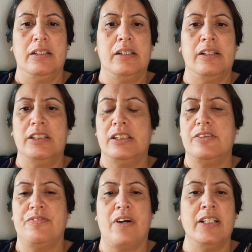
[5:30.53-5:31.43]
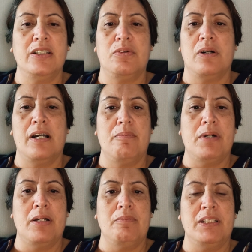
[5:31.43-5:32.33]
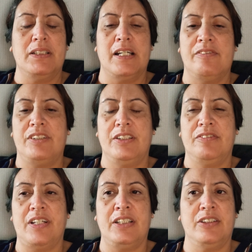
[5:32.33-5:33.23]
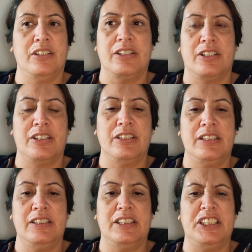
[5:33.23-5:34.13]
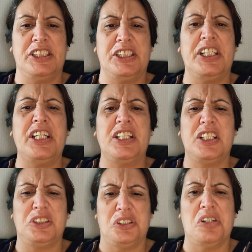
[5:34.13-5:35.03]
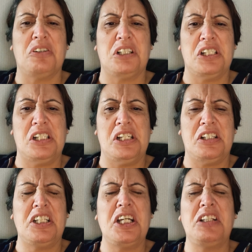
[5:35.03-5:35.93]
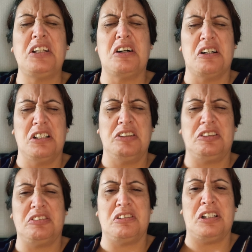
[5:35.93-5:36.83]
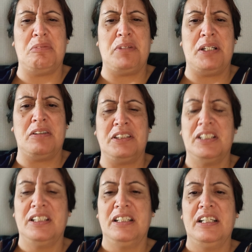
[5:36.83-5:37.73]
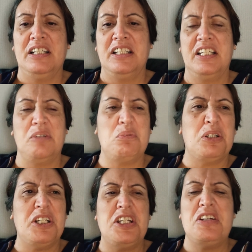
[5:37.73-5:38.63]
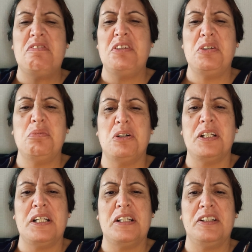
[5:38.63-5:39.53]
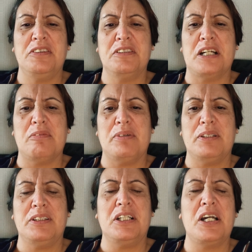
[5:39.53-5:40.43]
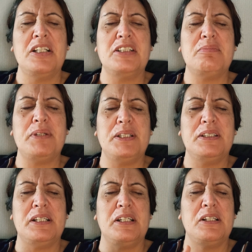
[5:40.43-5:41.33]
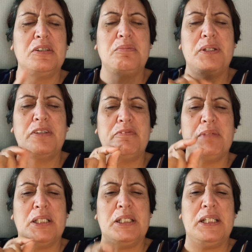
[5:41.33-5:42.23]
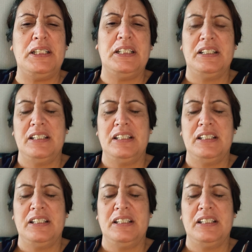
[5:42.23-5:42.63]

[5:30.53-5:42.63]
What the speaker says: go just find a quiet moment after you've had your cocooning session, get the chocolate out, get the ice cream out, get whatever you want out of your cupboards, go spend a little bit of money